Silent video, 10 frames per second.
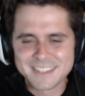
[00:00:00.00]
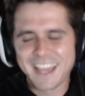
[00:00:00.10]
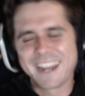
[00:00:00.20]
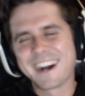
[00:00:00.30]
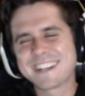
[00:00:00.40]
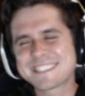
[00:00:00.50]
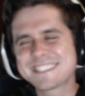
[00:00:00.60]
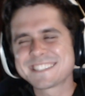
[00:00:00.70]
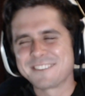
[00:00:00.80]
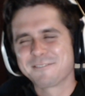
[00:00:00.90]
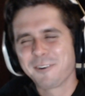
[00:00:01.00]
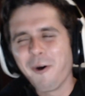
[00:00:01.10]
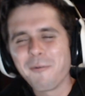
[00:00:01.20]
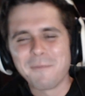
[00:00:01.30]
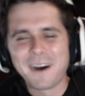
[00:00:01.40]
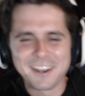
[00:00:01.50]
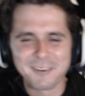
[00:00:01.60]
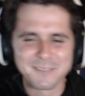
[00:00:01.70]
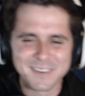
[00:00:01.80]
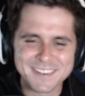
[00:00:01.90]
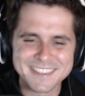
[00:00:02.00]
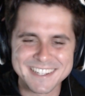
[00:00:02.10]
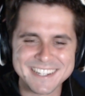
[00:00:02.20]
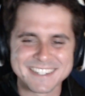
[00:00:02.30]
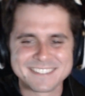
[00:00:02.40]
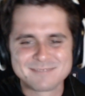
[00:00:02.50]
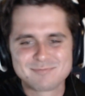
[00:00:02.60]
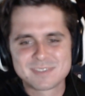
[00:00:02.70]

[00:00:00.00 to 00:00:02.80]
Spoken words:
Then Asta's a role model, bro. Look at him.